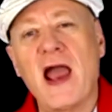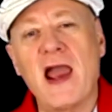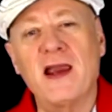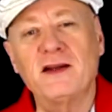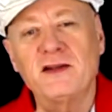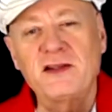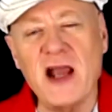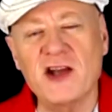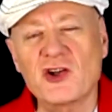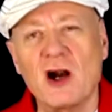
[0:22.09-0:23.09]
a
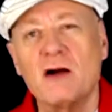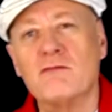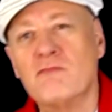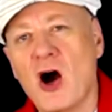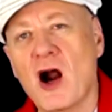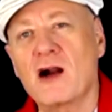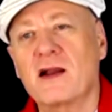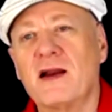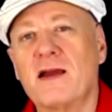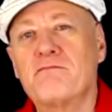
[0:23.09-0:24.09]
digital
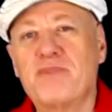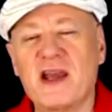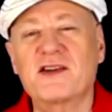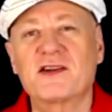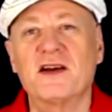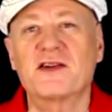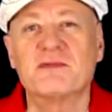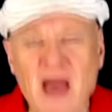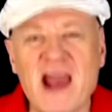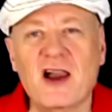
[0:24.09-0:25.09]
marketing business
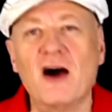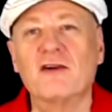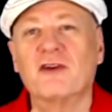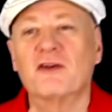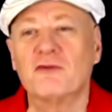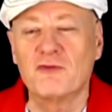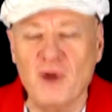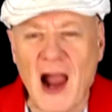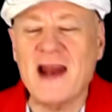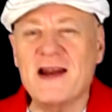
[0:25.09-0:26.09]
makeover.
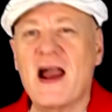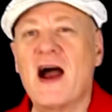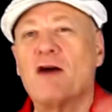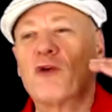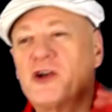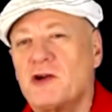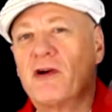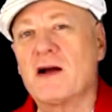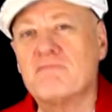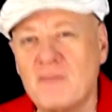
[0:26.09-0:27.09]
Right now, we're
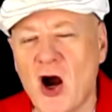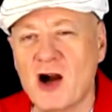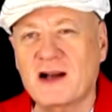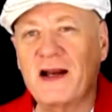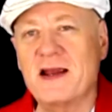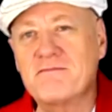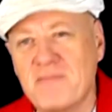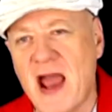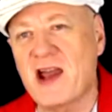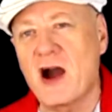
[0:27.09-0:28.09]
doing a marketing
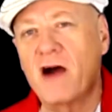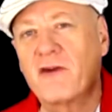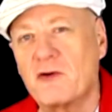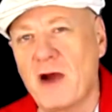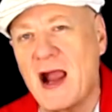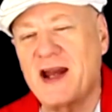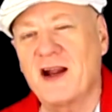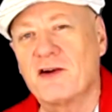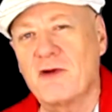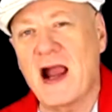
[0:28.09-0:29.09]
makeover right
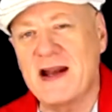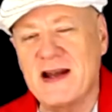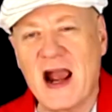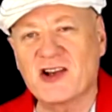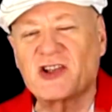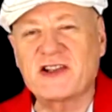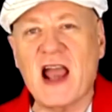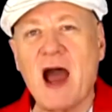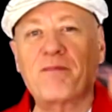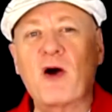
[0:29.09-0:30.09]
here, right now. Step